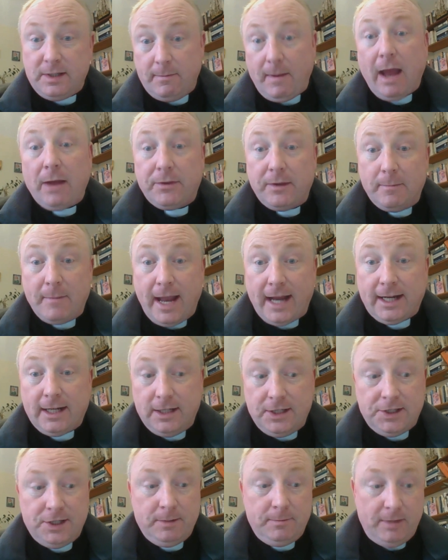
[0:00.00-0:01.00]
about the
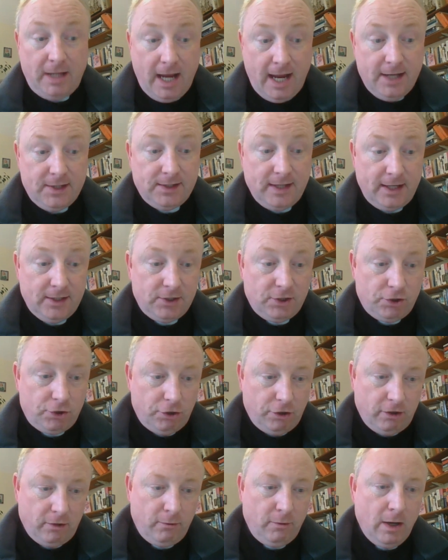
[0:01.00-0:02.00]
mechanism, yes, that's
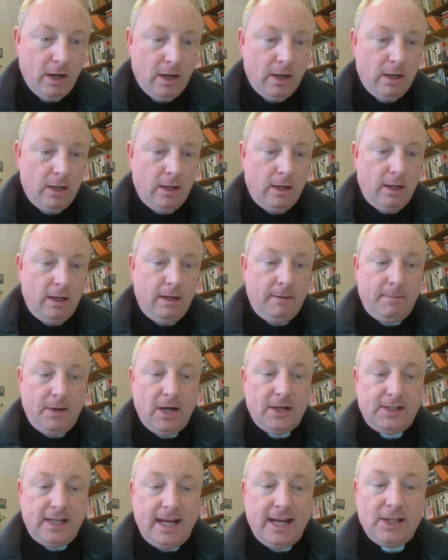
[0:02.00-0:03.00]
true,
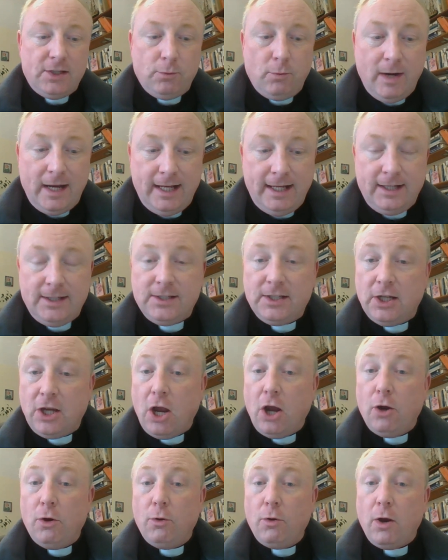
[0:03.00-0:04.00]
but is willing to
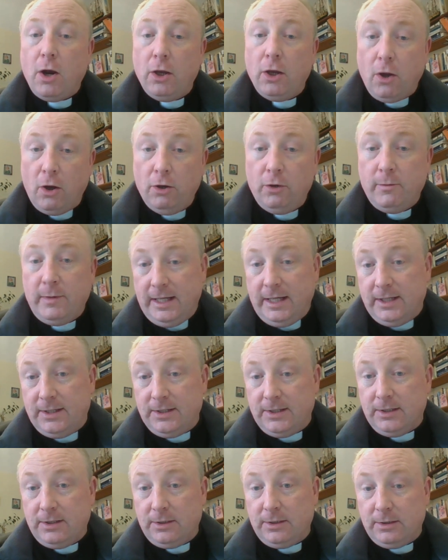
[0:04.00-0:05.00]
go along with
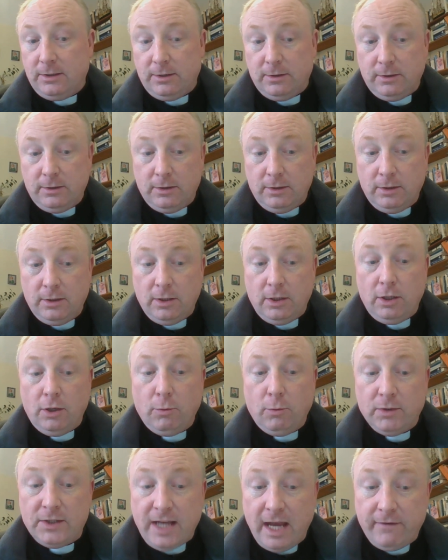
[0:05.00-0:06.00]
it,
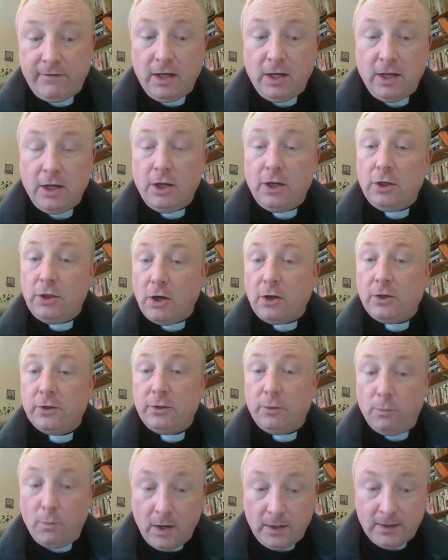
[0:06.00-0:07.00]
whatever God
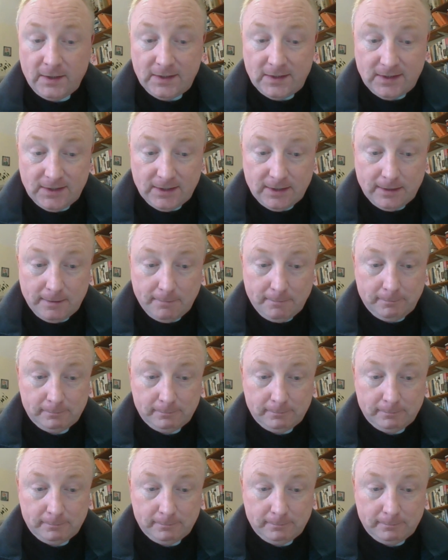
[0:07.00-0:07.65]
wants.